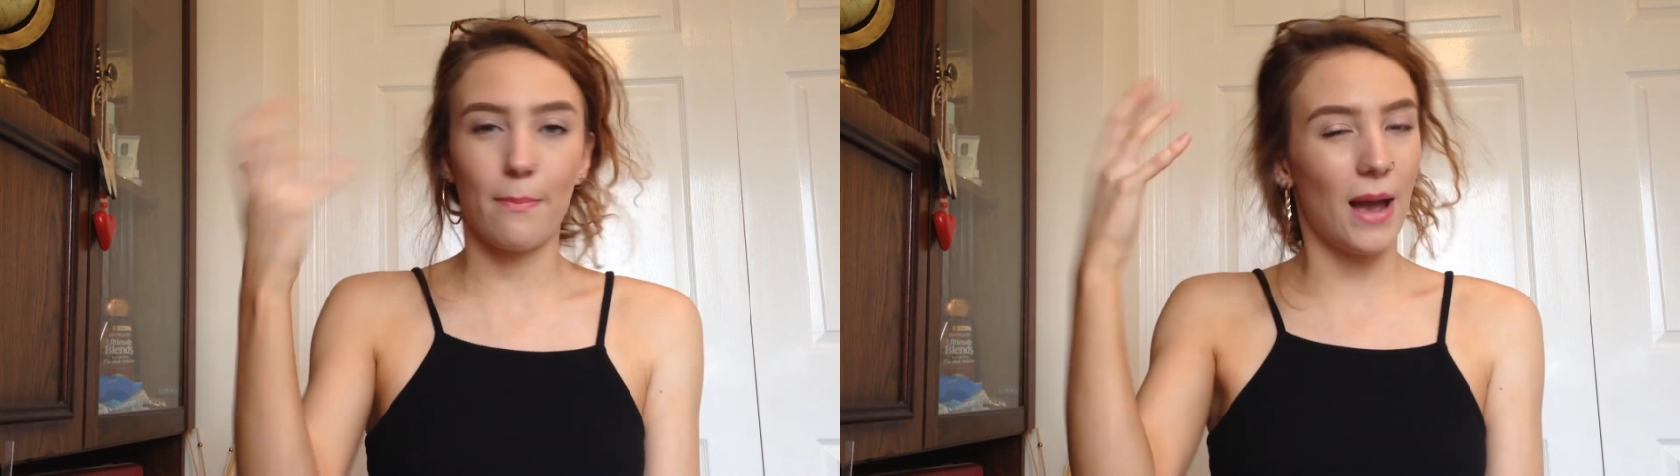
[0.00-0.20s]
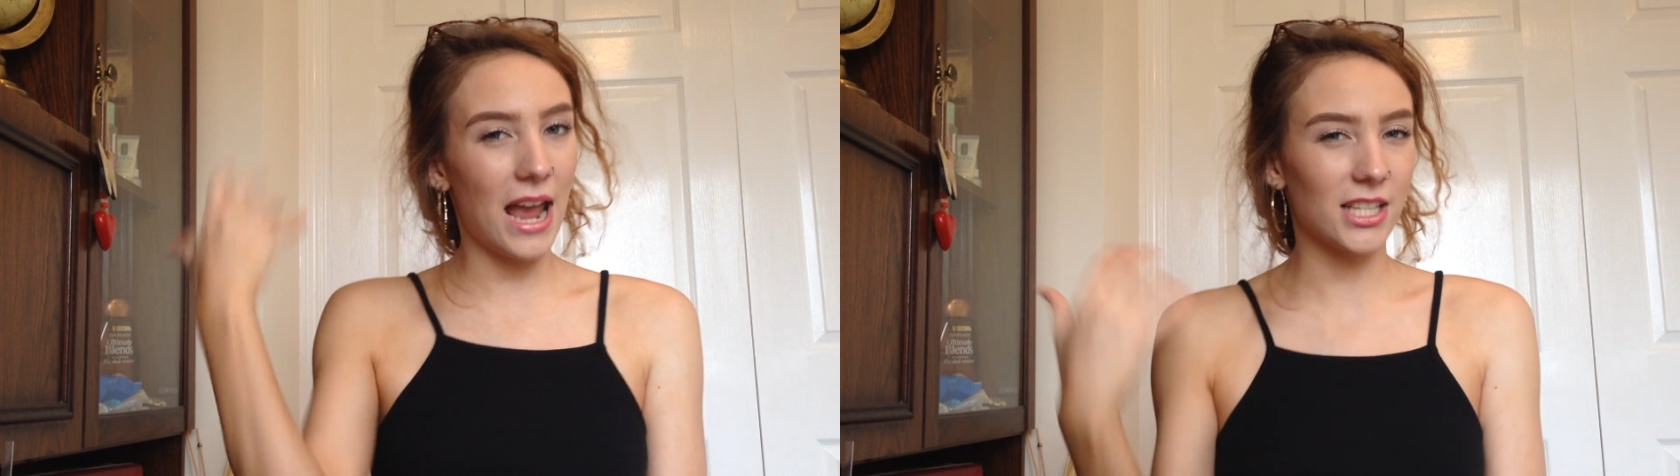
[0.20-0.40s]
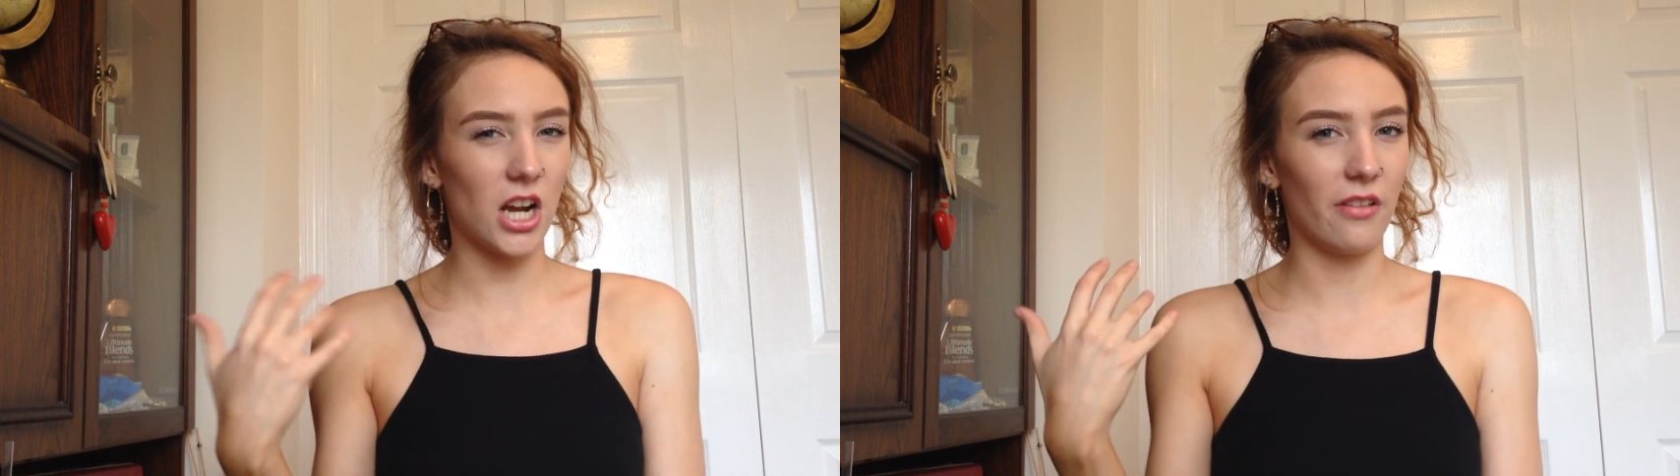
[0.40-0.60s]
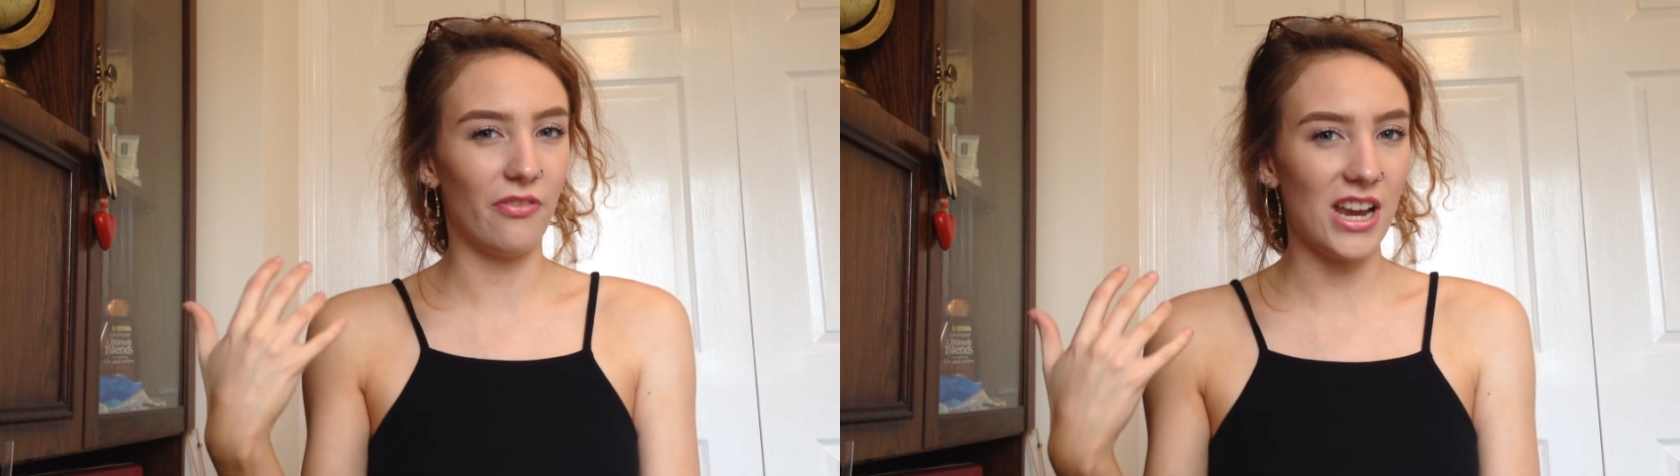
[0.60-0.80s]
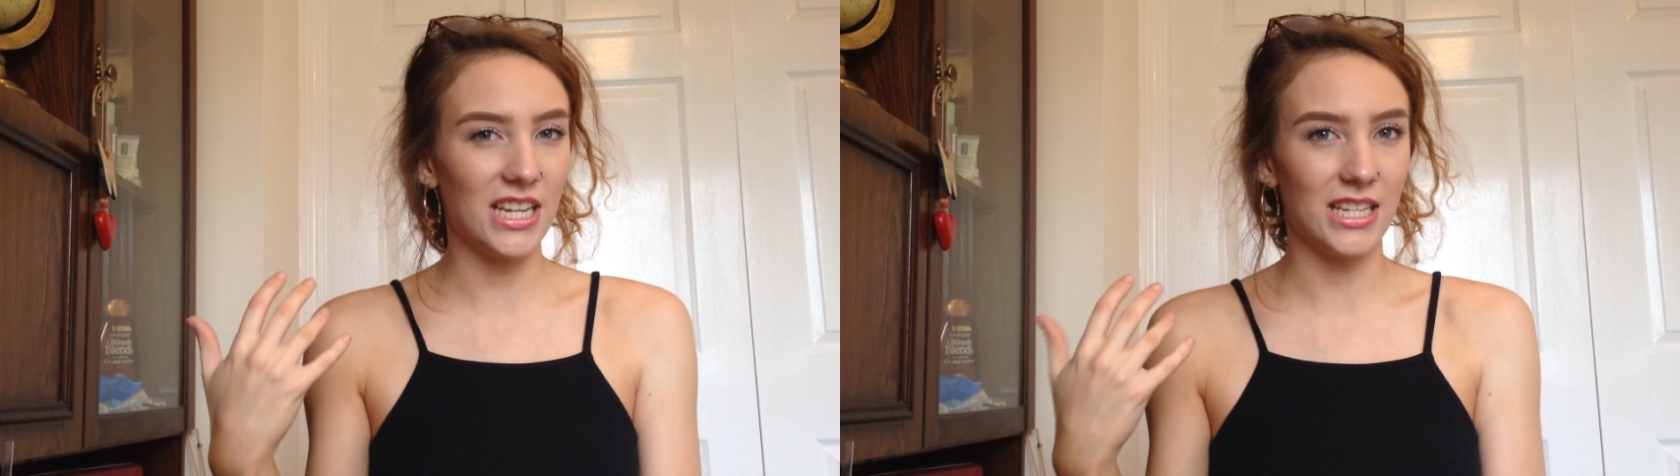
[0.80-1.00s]
my hair's kind of
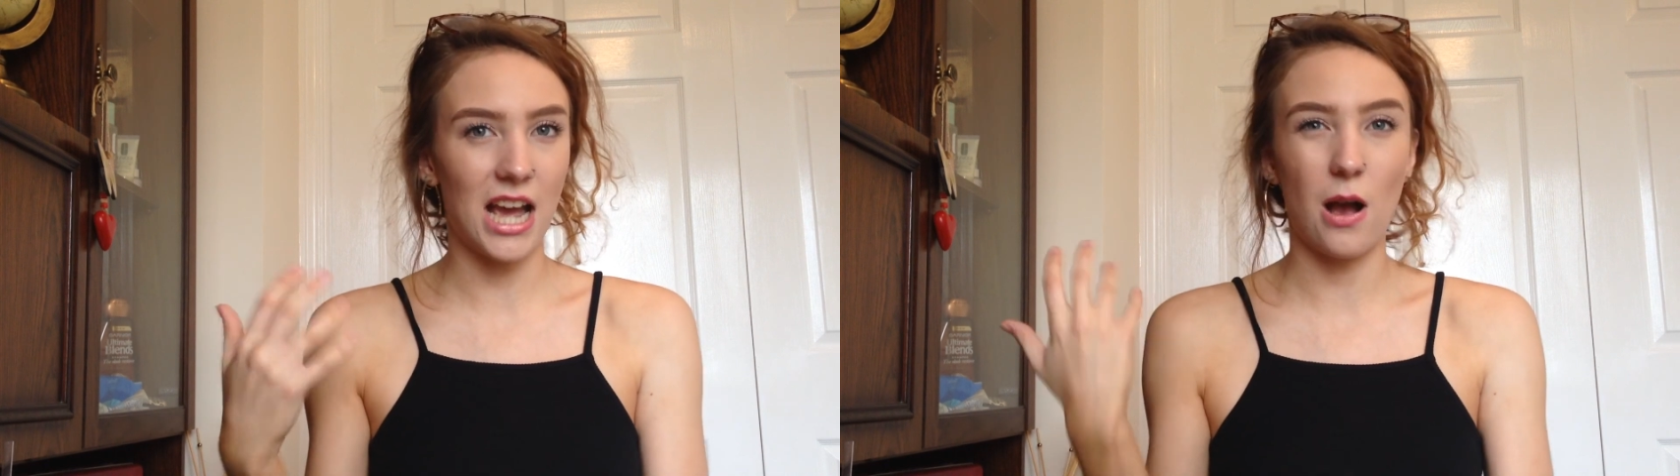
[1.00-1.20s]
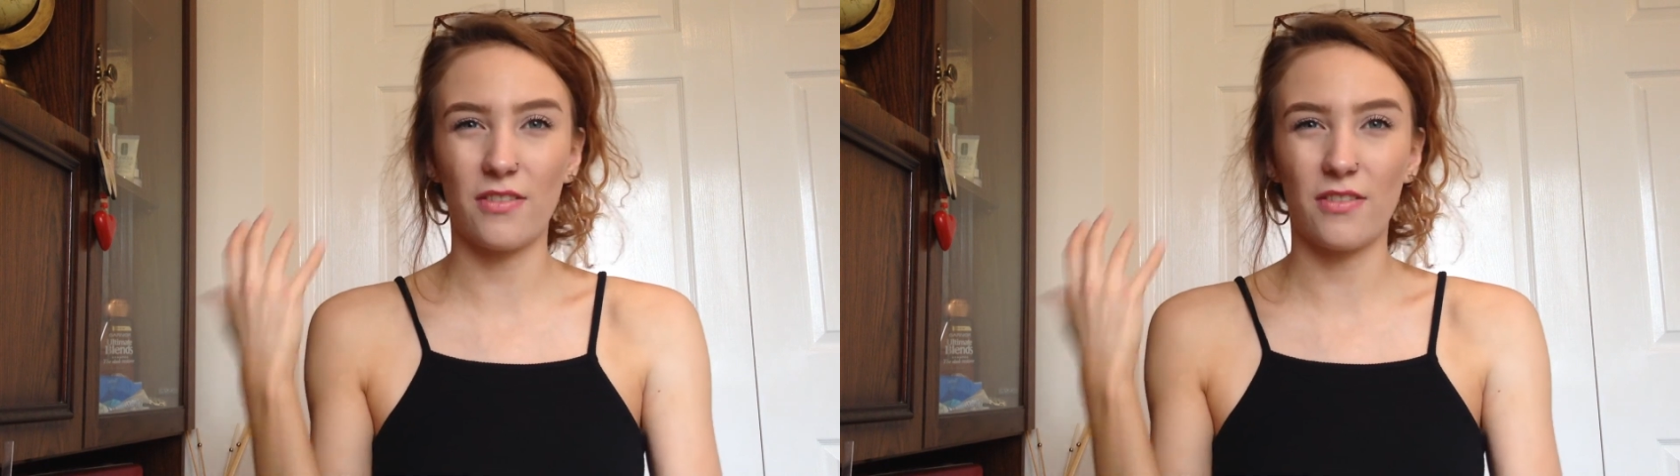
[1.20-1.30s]
faded now.